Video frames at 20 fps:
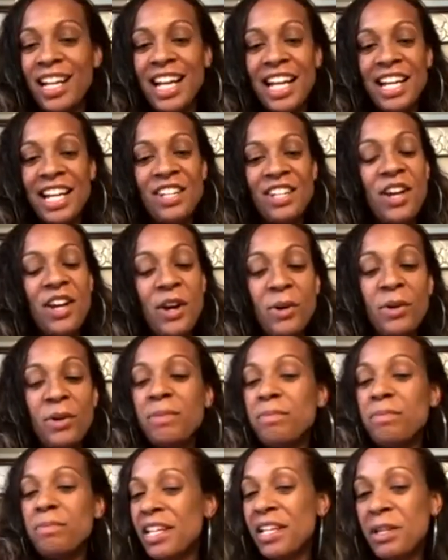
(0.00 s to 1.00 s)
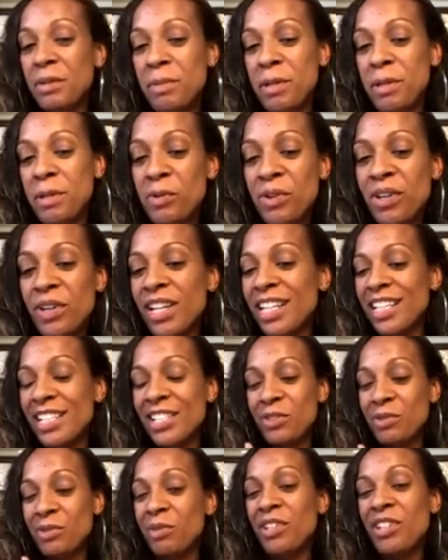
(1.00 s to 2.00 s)
No, but it'd be more because
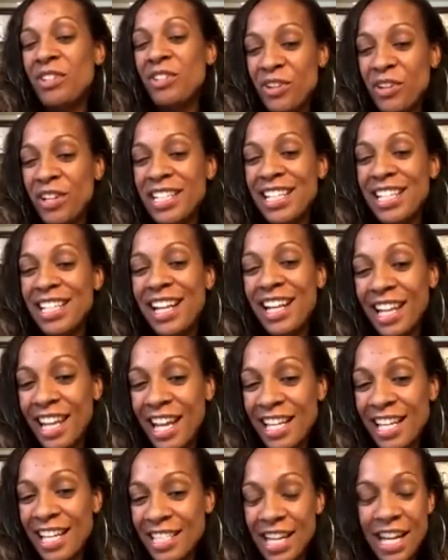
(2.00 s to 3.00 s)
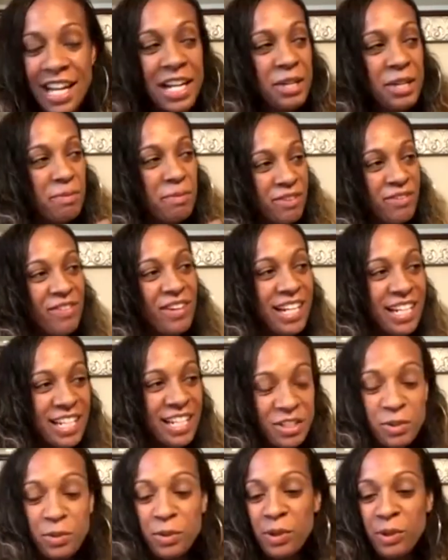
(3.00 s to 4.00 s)
know, I did it last night, but if I can do
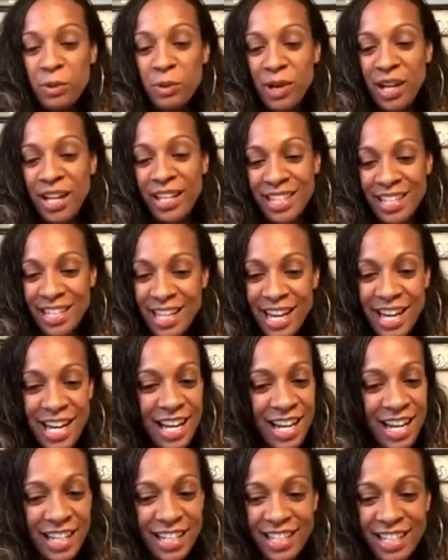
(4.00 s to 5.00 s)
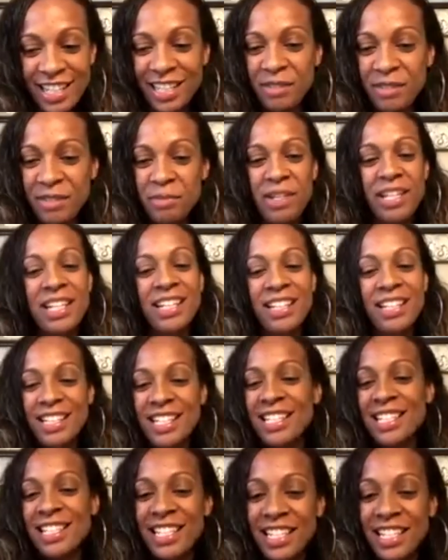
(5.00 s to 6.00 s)
it throughout the day, I can at least
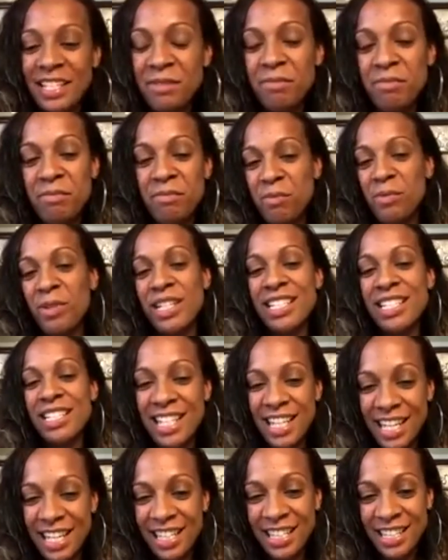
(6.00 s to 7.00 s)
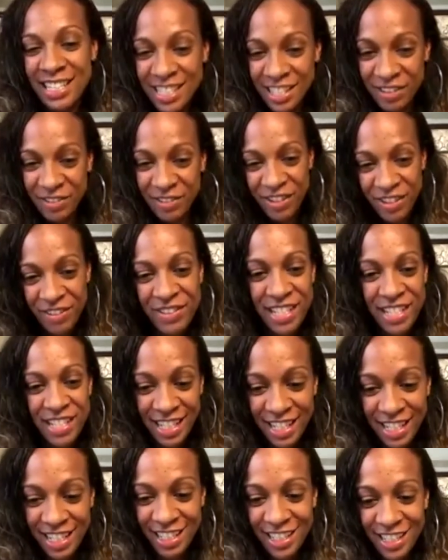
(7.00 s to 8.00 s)
get what 10 to
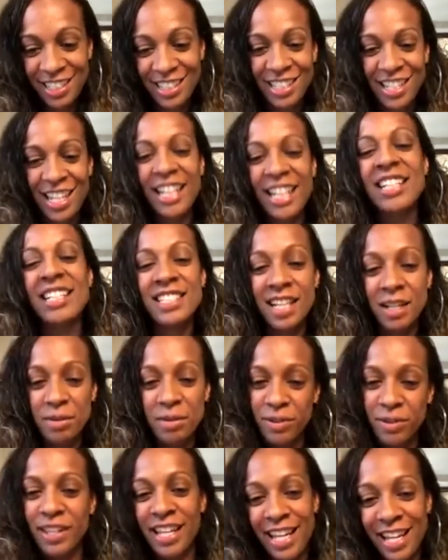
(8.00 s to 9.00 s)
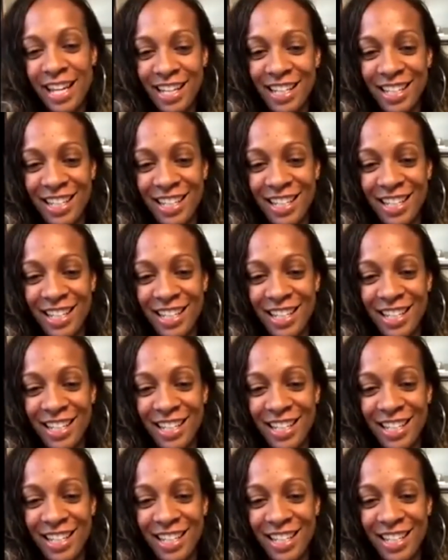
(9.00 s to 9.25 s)
15. I can double that.